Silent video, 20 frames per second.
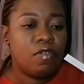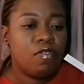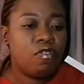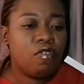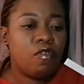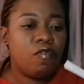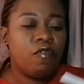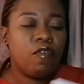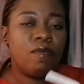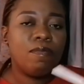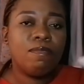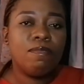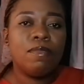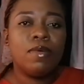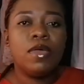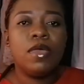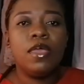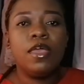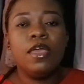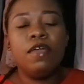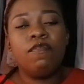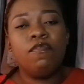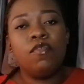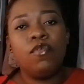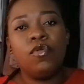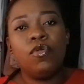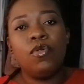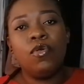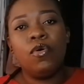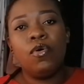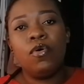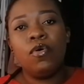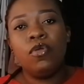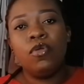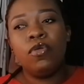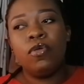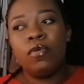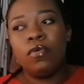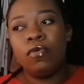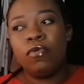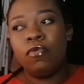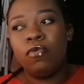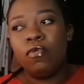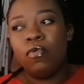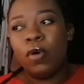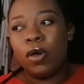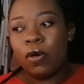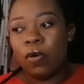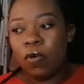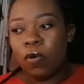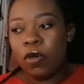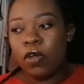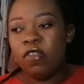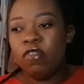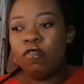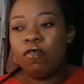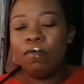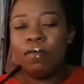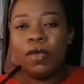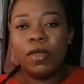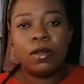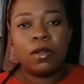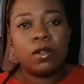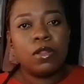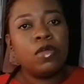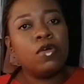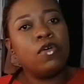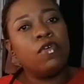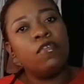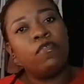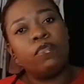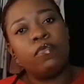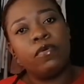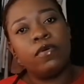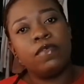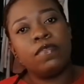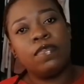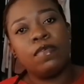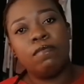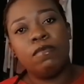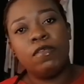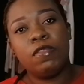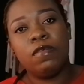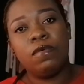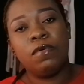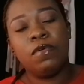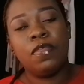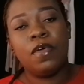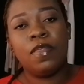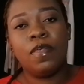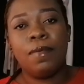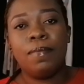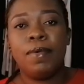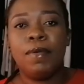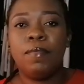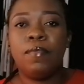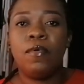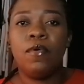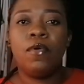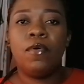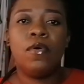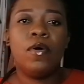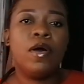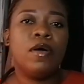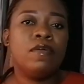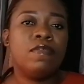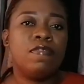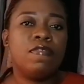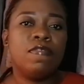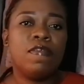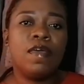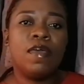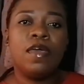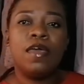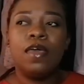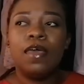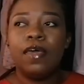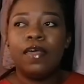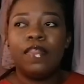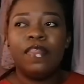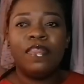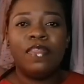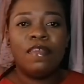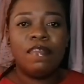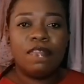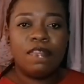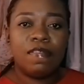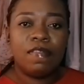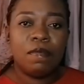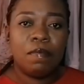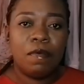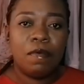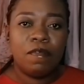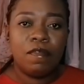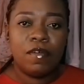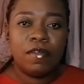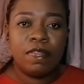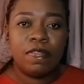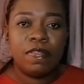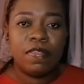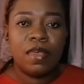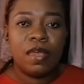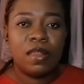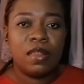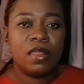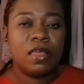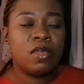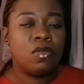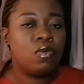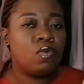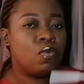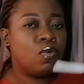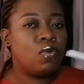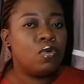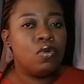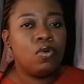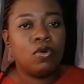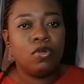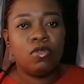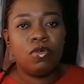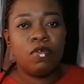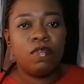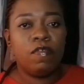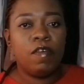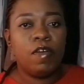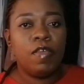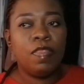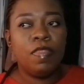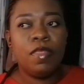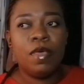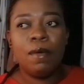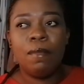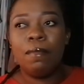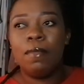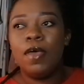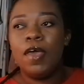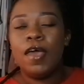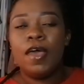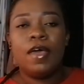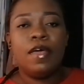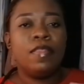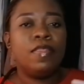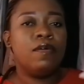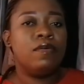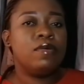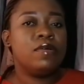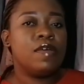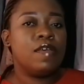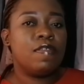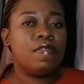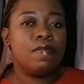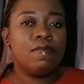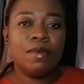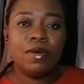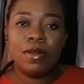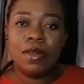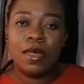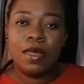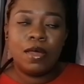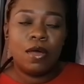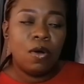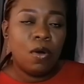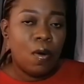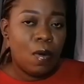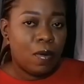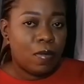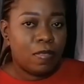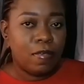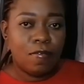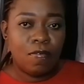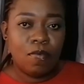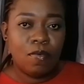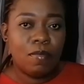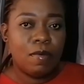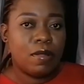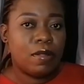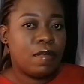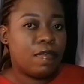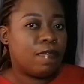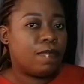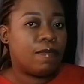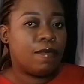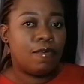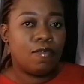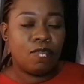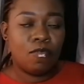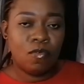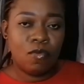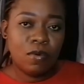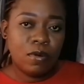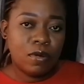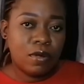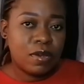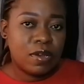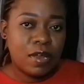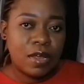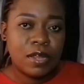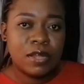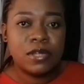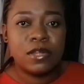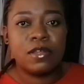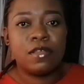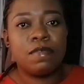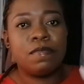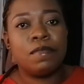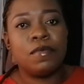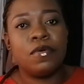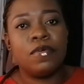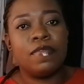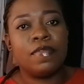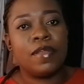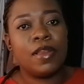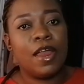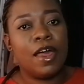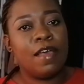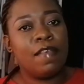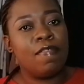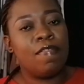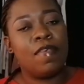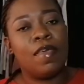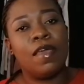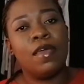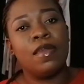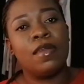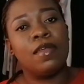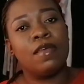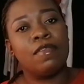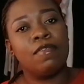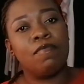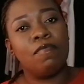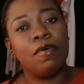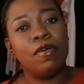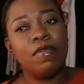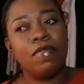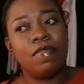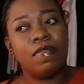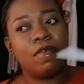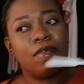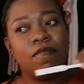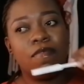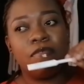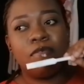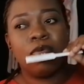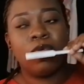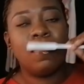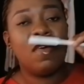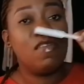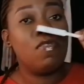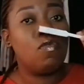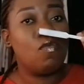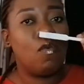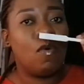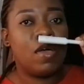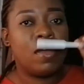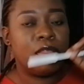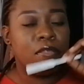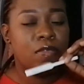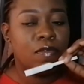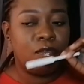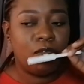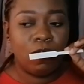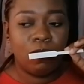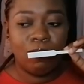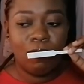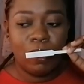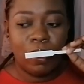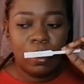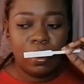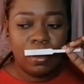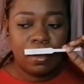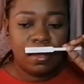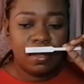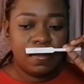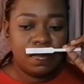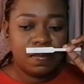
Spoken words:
So for me, if you know you are going to be in close proximity with other people, I'd say this is the perfect scent. It will not offend them. They'll just smell like, oh, this woman just smells good, and she smells classy and expensive. So that's one for me.